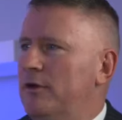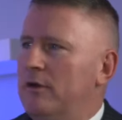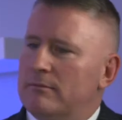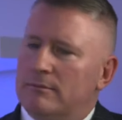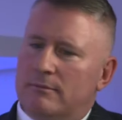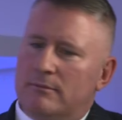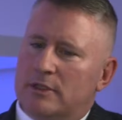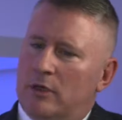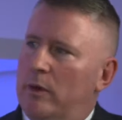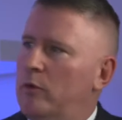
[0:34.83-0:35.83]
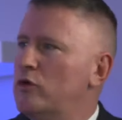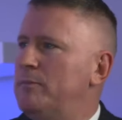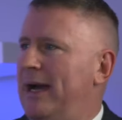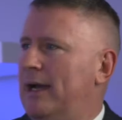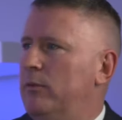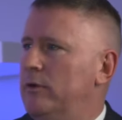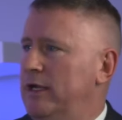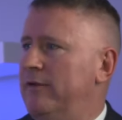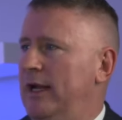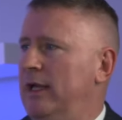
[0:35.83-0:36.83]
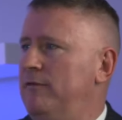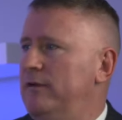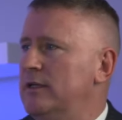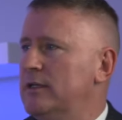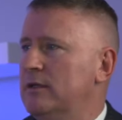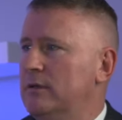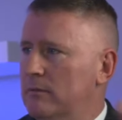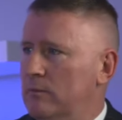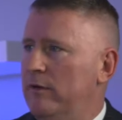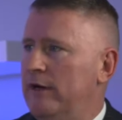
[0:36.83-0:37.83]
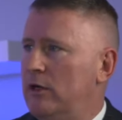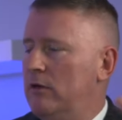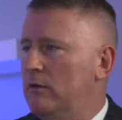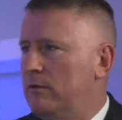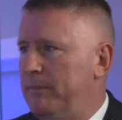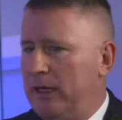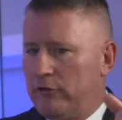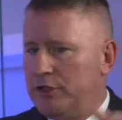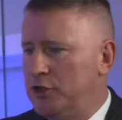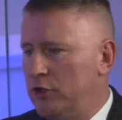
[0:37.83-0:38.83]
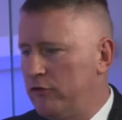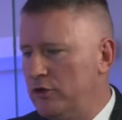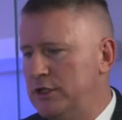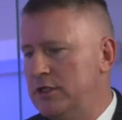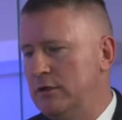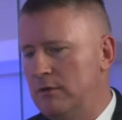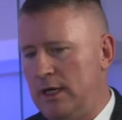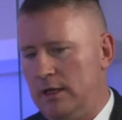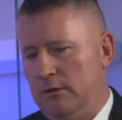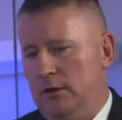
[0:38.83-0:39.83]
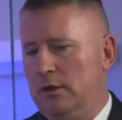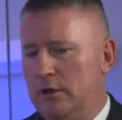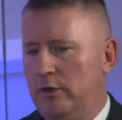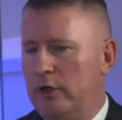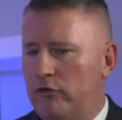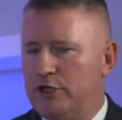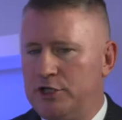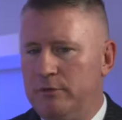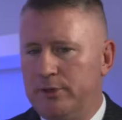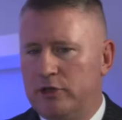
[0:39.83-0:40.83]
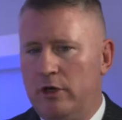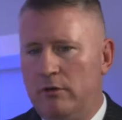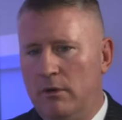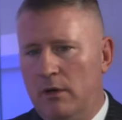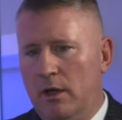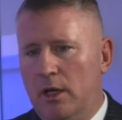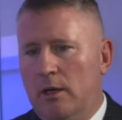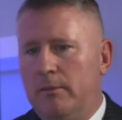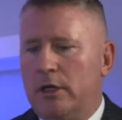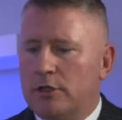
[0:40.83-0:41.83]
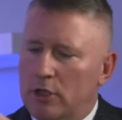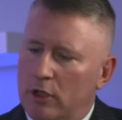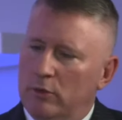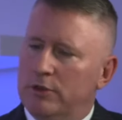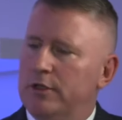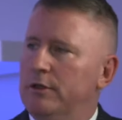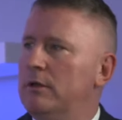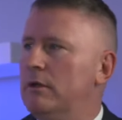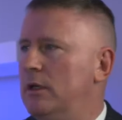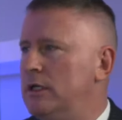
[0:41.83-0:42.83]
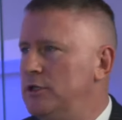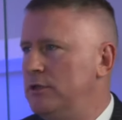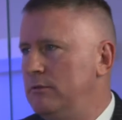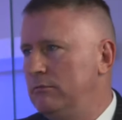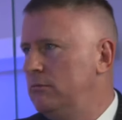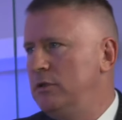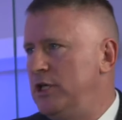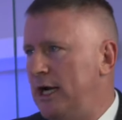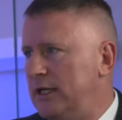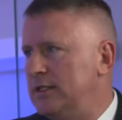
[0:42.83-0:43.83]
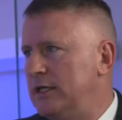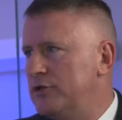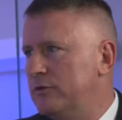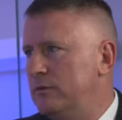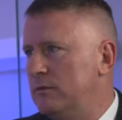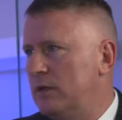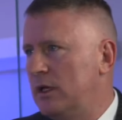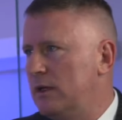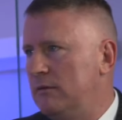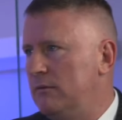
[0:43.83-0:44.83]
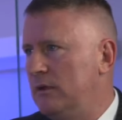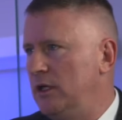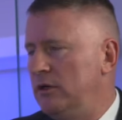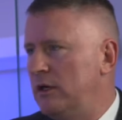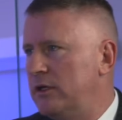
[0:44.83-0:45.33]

it or not. So we walked back. We was giving out leaflets with our big Christian crosses and all that, doing a Christian patrol, because Luton is jihadi central. Like you know